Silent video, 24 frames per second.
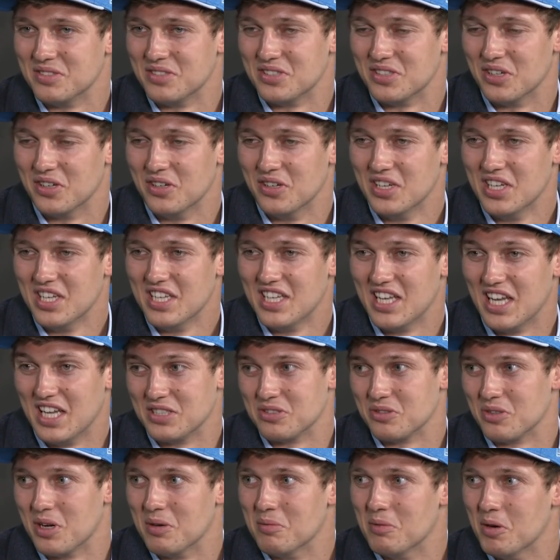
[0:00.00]
So
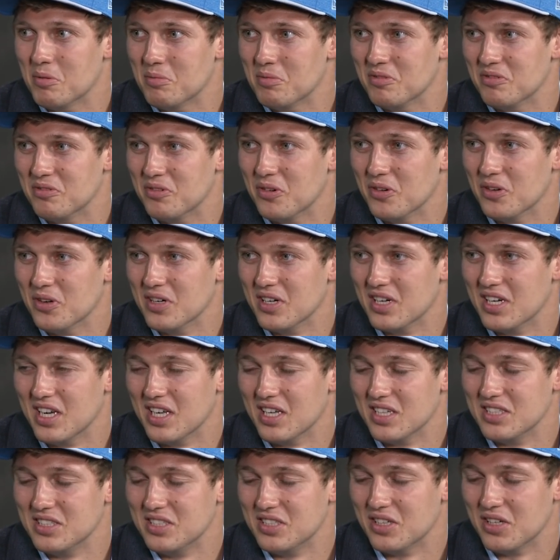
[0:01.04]
that's what I'm hoping for, and
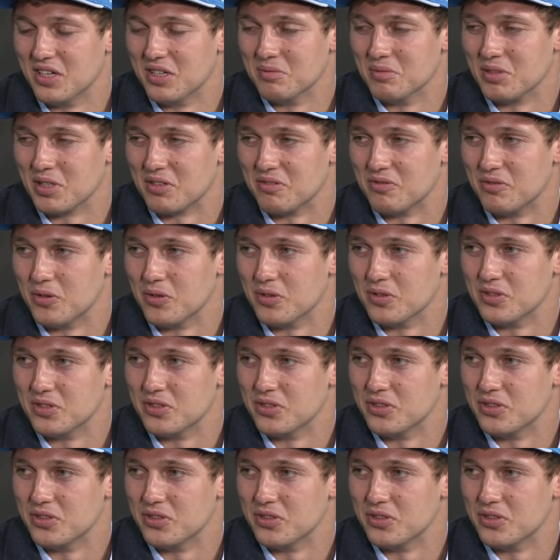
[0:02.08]
I'm looking forward